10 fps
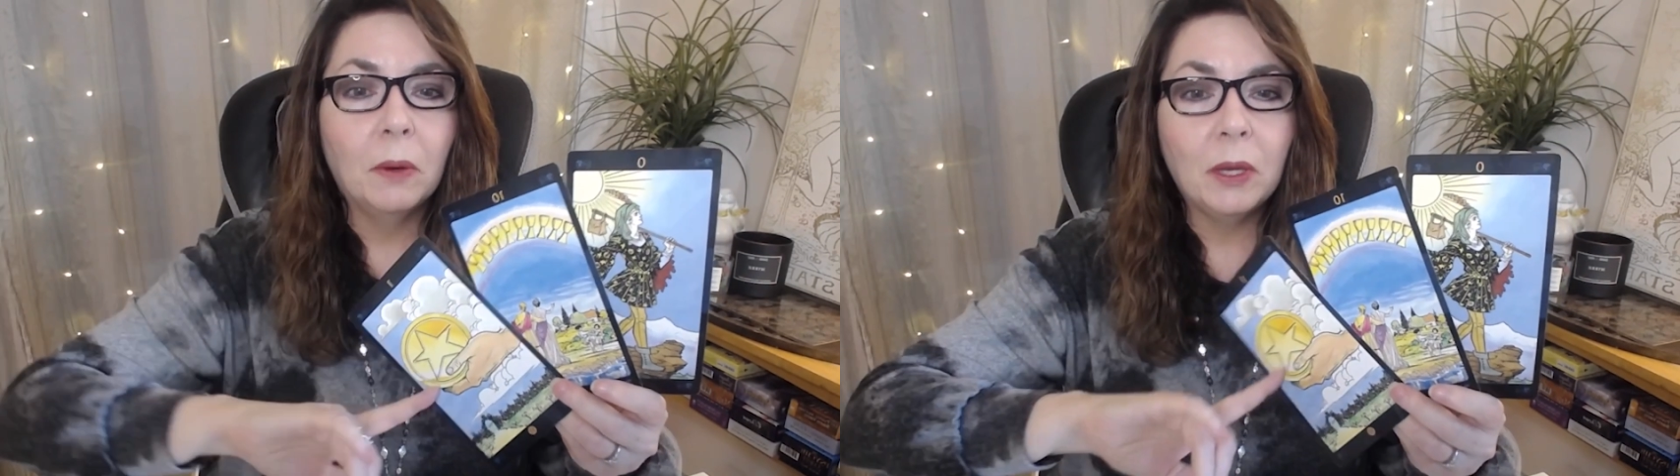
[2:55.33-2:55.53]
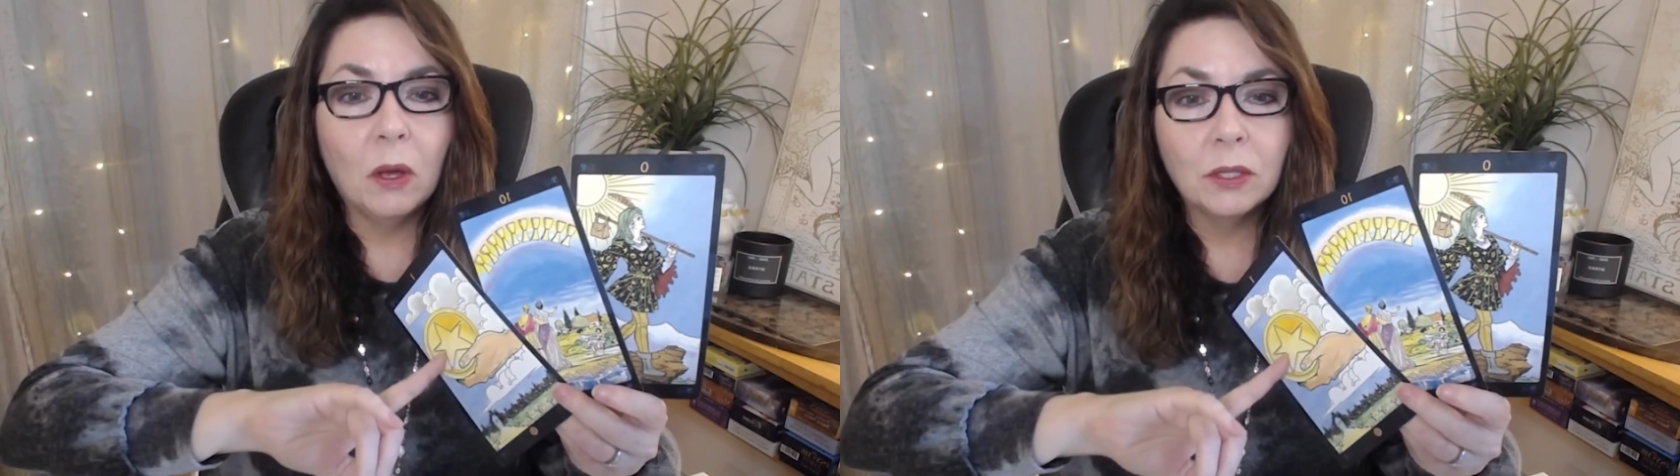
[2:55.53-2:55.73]

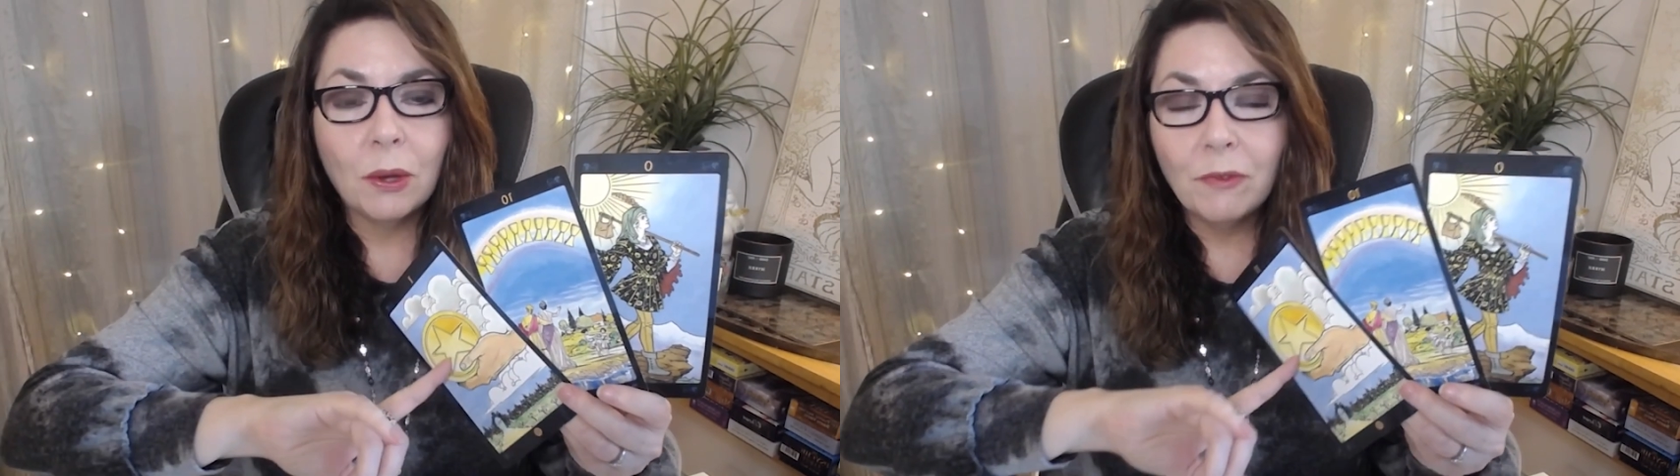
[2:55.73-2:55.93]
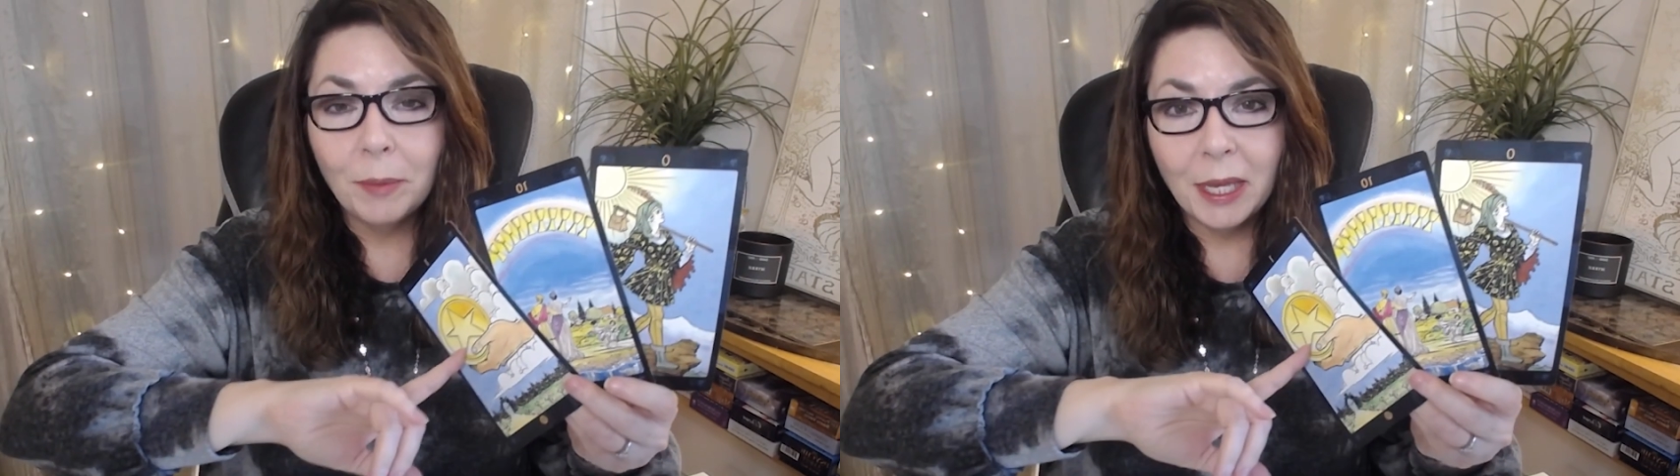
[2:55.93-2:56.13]
but we also
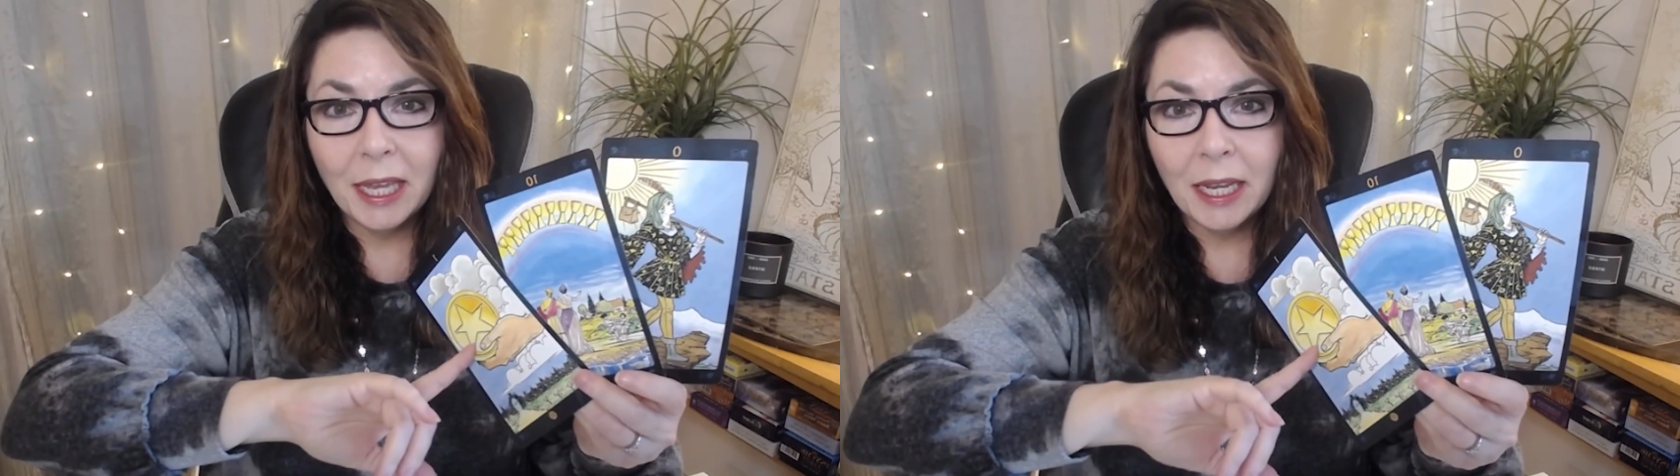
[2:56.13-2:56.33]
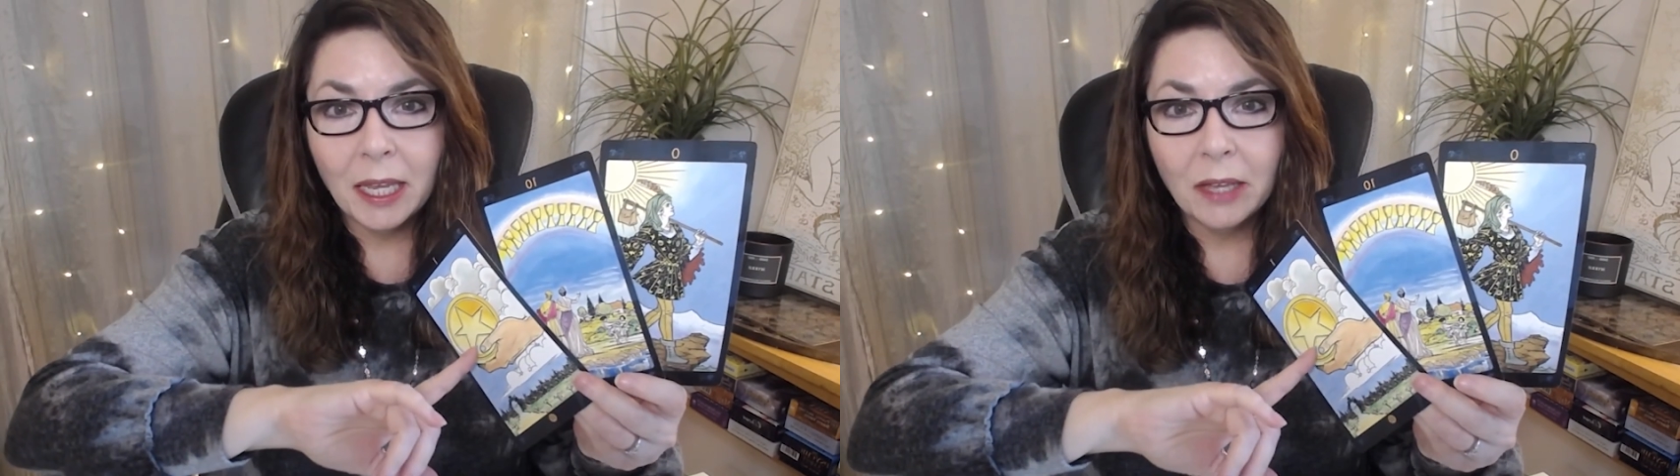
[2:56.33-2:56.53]
have a
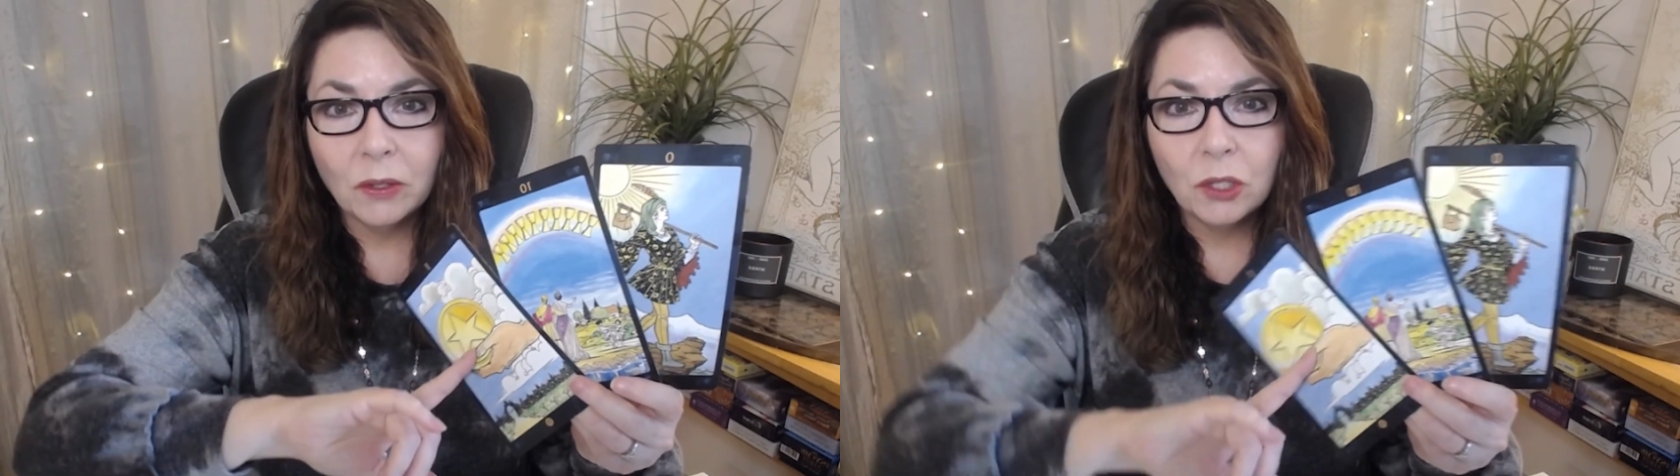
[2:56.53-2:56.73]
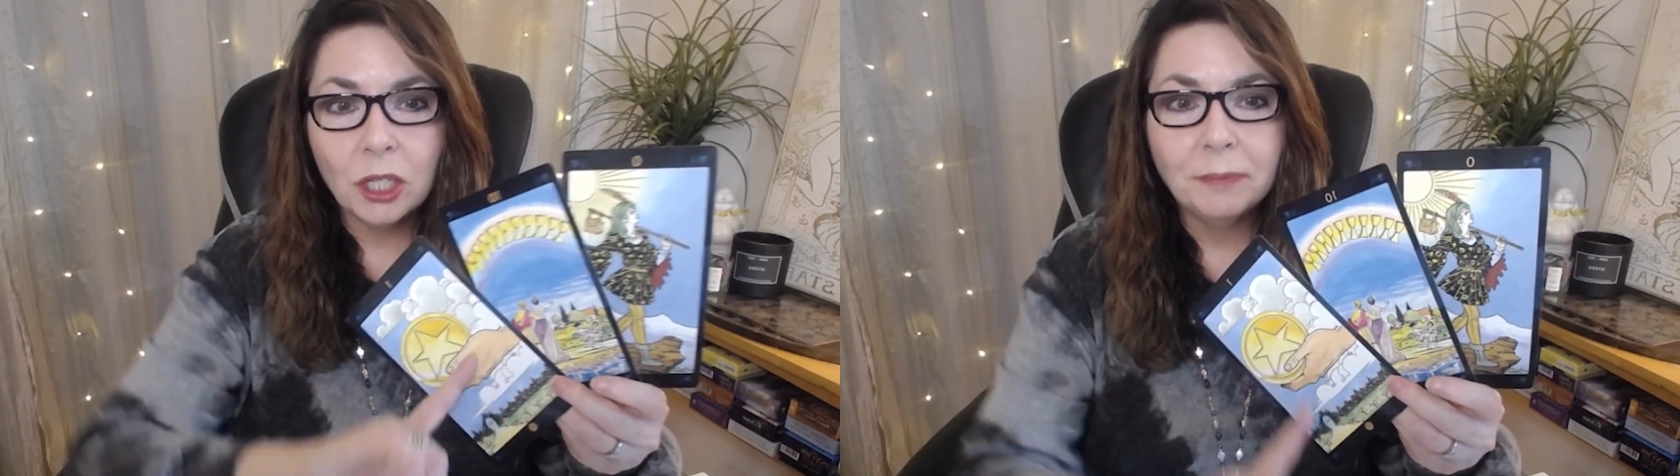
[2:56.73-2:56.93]
beginning
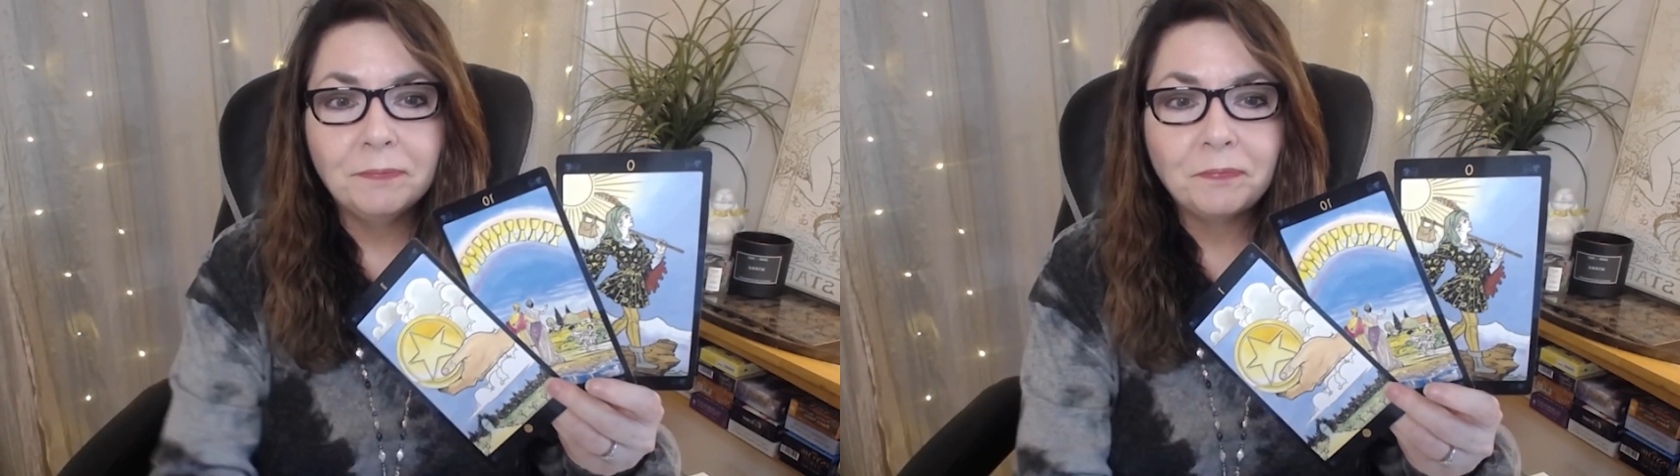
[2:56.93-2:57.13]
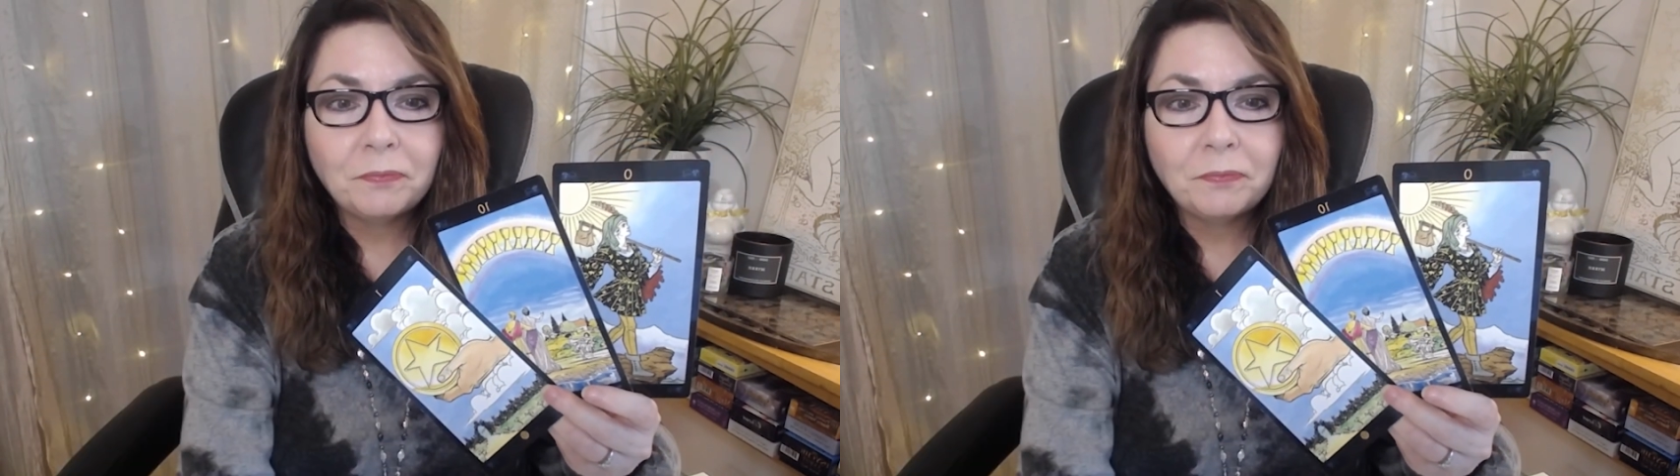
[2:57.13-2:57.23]
energy.